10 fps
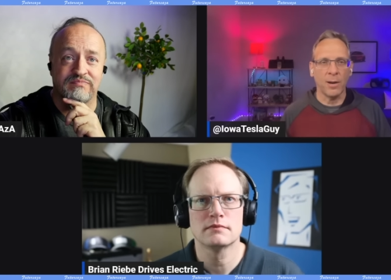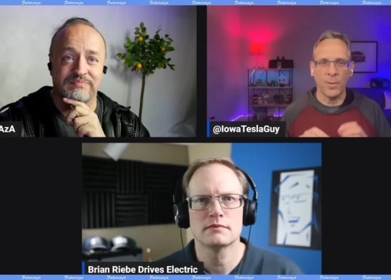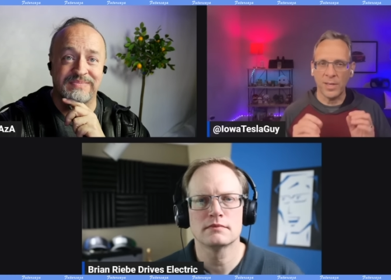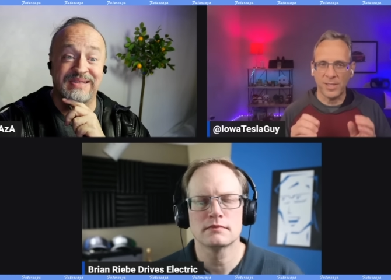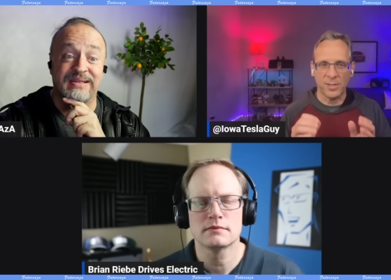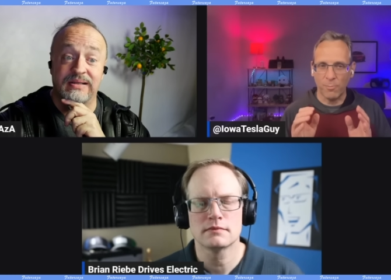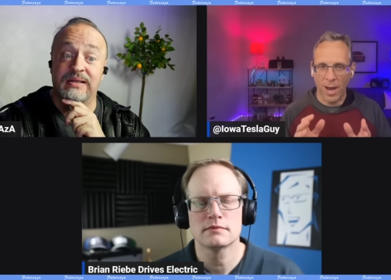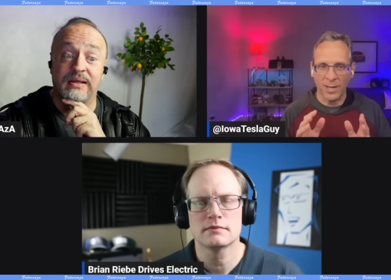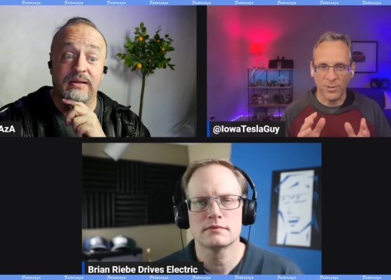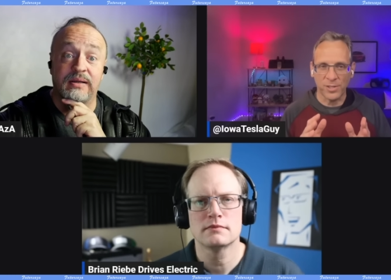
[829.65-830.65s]
Speaker 1: I mean this is
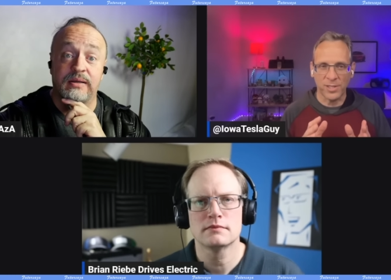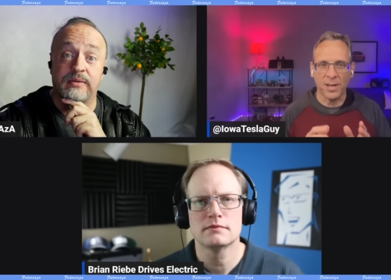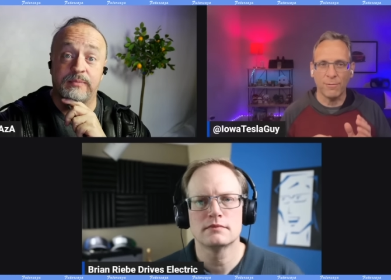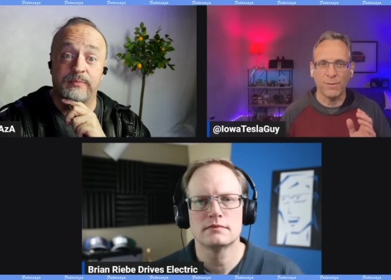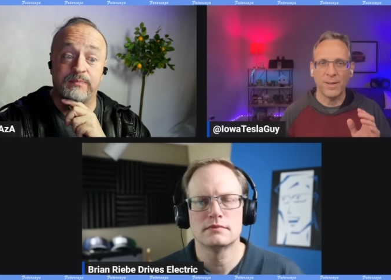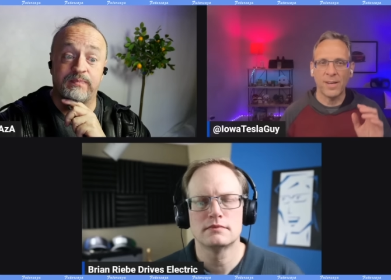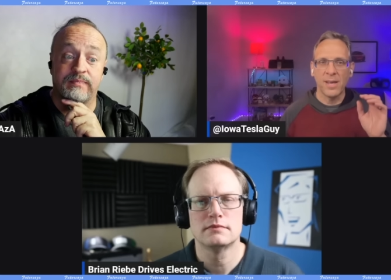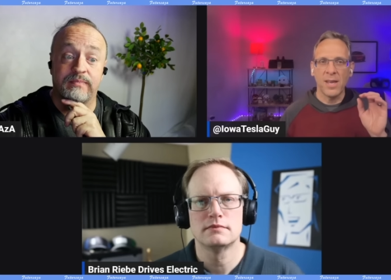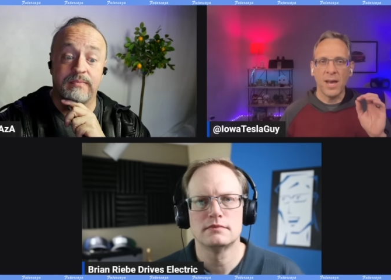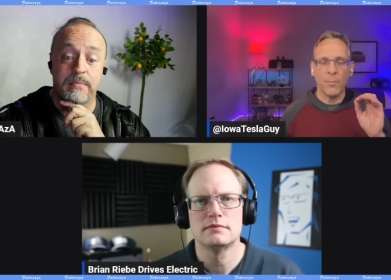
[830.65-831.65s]
minor stuff,
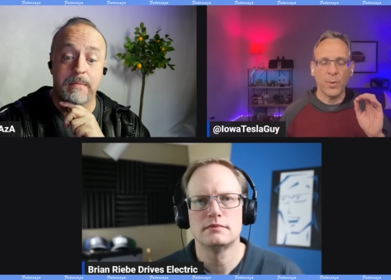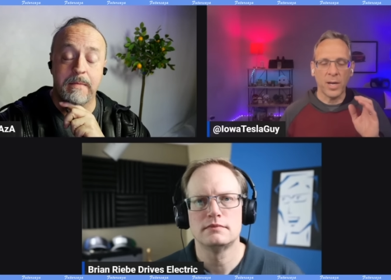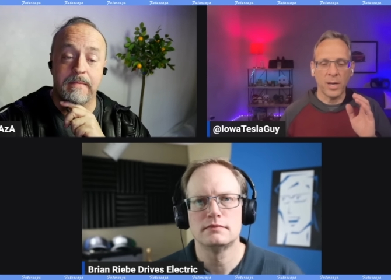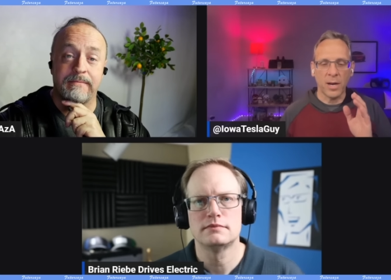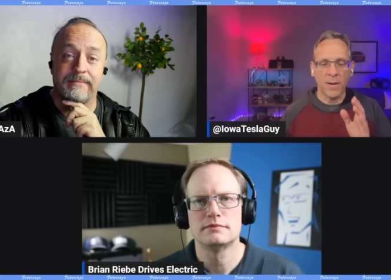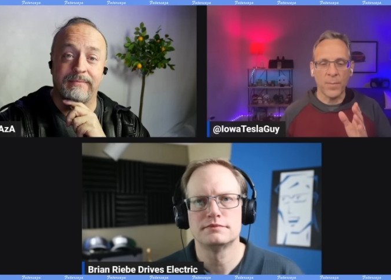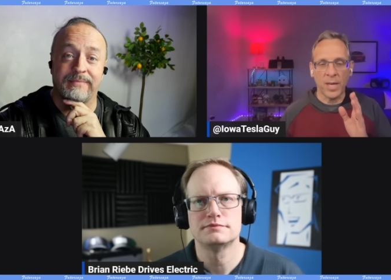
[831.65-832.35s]
but um,